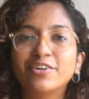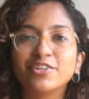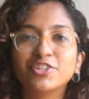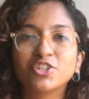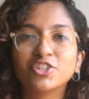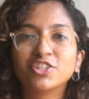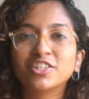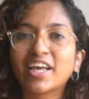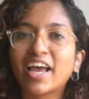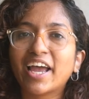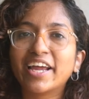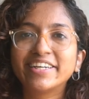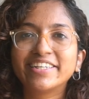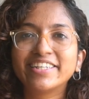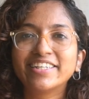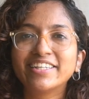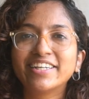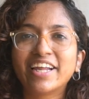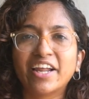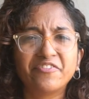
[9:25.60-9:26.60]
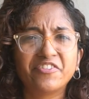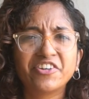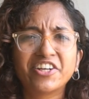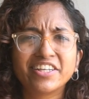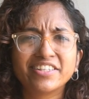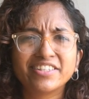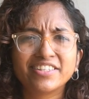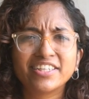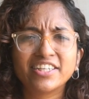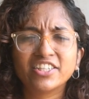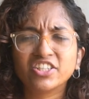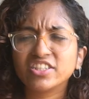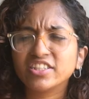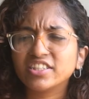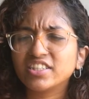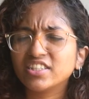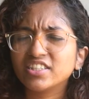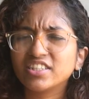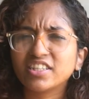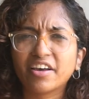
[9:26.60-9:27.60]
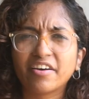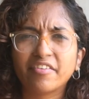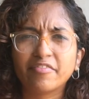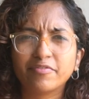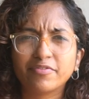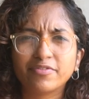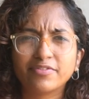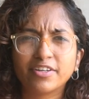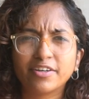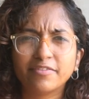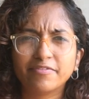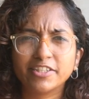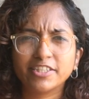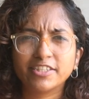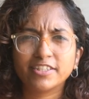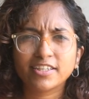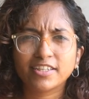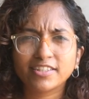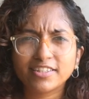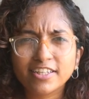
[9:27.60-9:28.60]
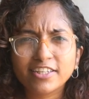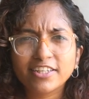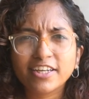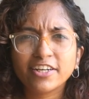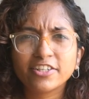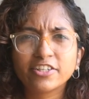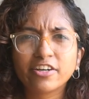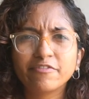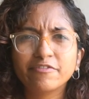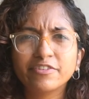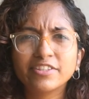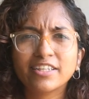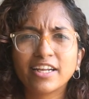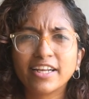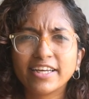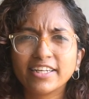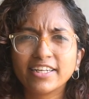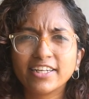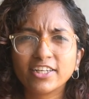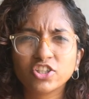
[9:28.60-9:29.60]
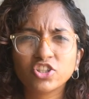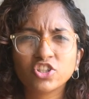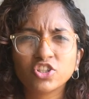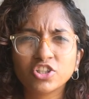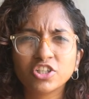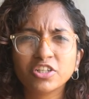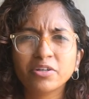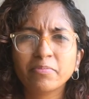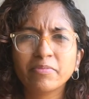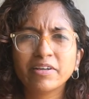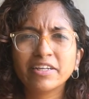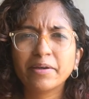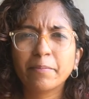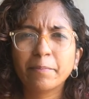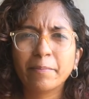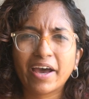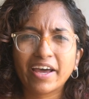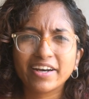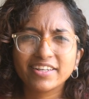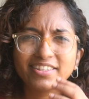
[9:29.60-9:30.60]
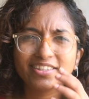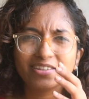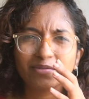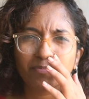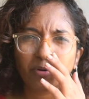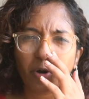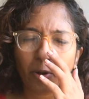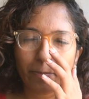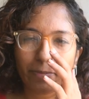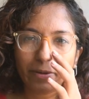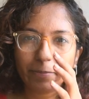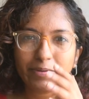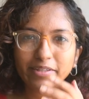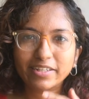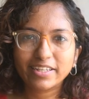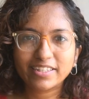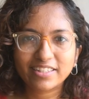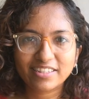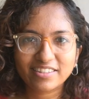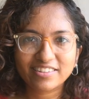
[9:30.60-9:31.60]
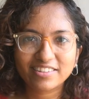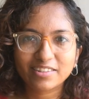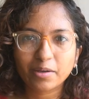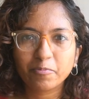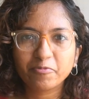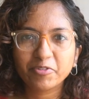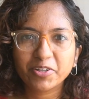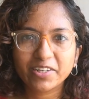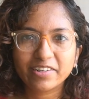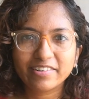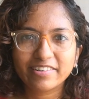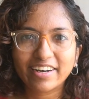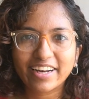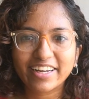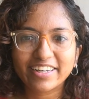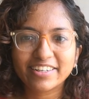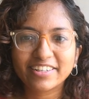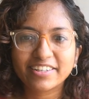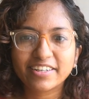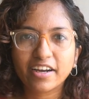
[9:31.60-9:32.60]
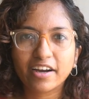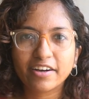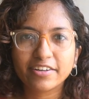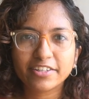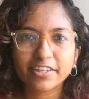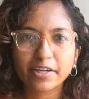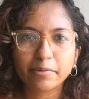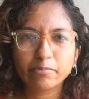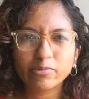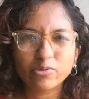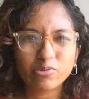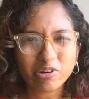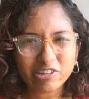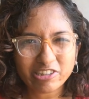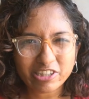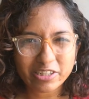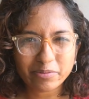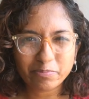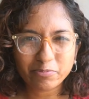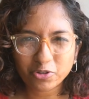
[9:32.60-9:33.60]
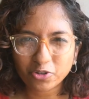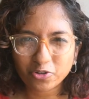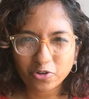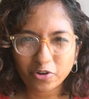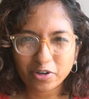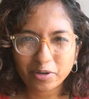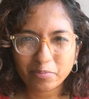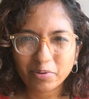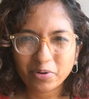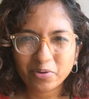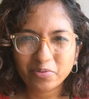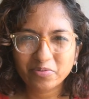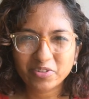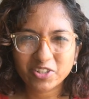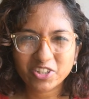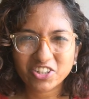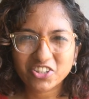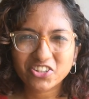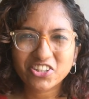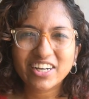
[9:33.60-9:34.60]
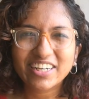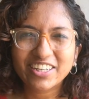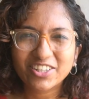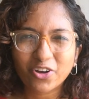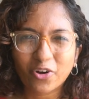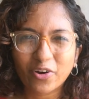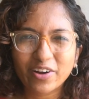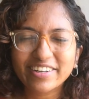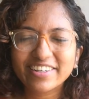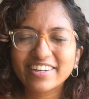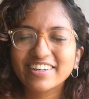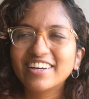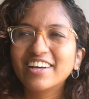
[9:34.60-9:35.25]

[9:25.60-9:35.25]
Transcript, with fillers: society and advertising agencies have convinced us that dandruff is like an extremely embarrassing problem and that it's some weird like taboo or shame to talk about, which is really not.